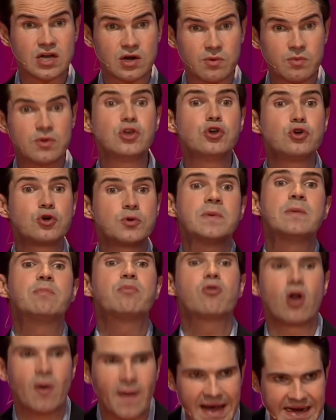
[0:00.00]
I don't, well, you could be
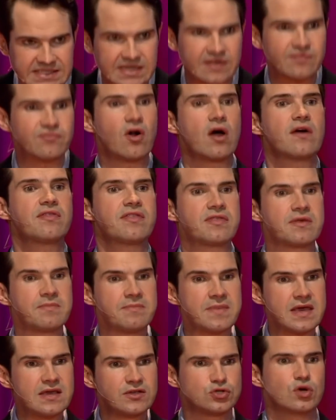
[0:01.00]
proactive rather than
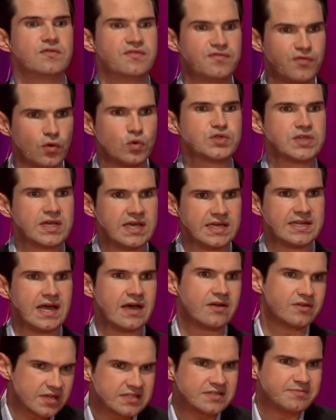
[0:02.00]
me sort of forcing it down,
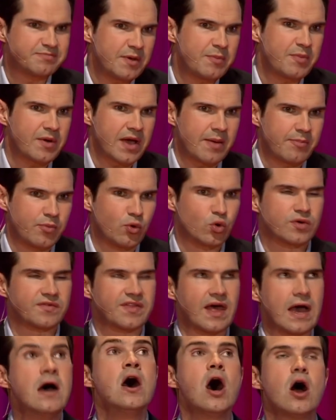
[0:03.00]
because people get bored of
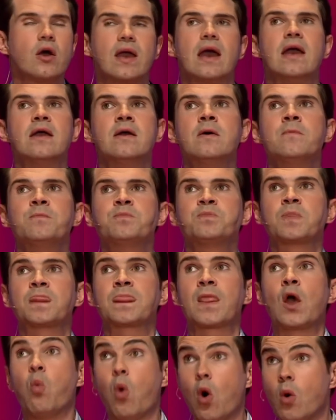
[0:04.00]
that. OK,
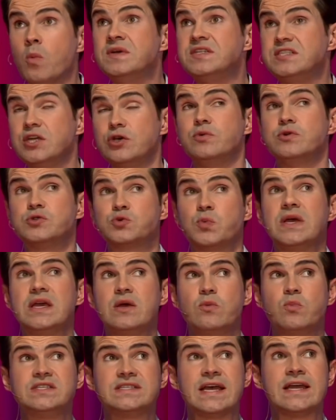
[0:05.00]
what we do is we,
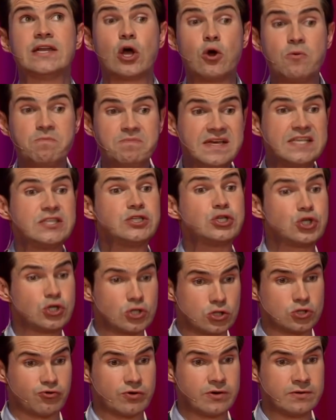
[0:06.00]
we send obese
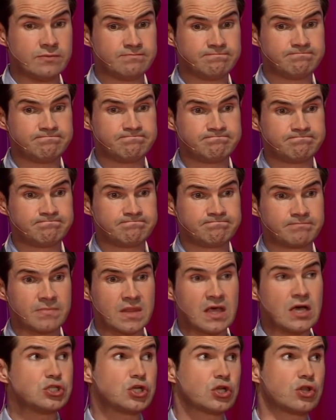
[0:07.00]
children
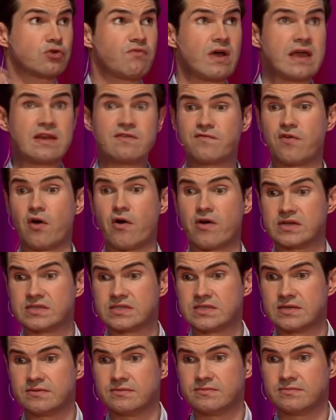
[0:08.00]
to the
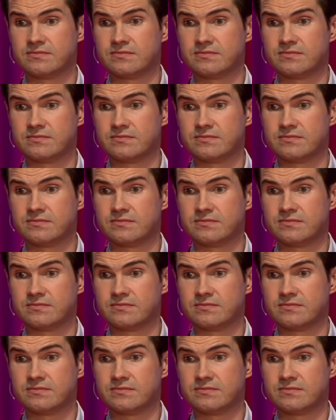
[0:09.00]
rainforest.